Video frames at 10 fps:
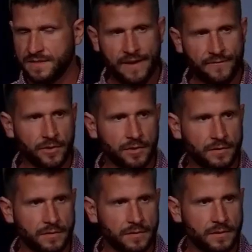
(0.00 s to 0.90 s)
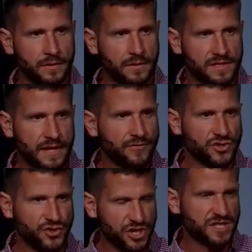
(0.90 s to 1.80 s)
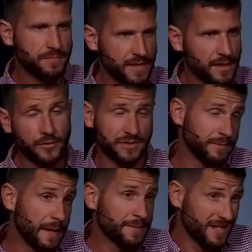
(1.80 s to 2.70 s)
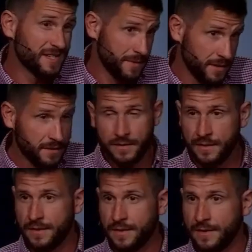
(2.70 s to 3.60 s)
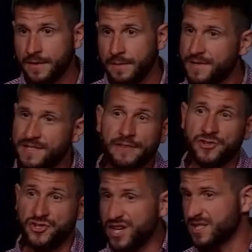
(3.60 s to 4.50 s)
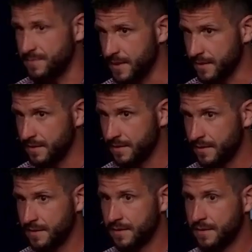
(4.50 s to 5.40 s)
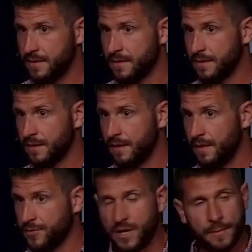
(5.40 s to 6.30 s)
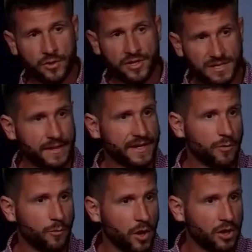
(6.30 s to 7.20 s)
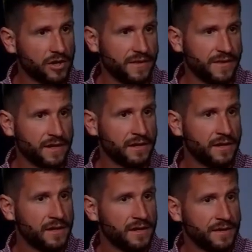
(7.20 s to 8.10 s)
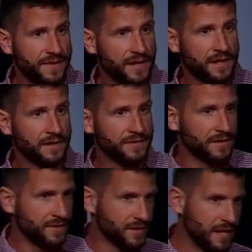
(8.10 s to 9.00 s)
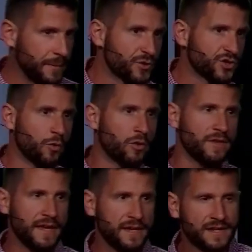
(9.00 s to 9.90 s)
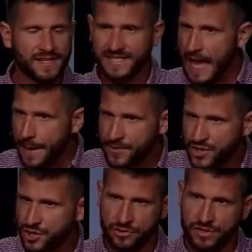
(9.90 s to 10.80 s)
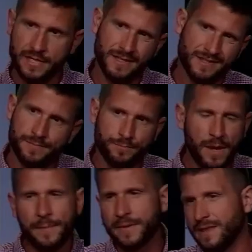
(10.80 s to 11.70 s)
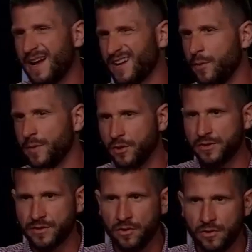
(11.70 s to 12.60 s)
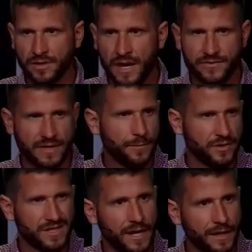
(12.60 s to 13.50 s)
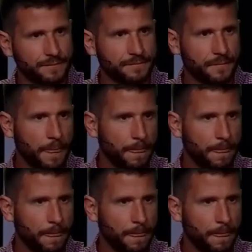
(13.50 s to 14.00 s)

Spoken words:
It's never just me, although sometimes it is me. But it's never just me. You come across somebody at work and their temper's short and they snap at you. There's probably a lot going on in their heart and life at that point in time.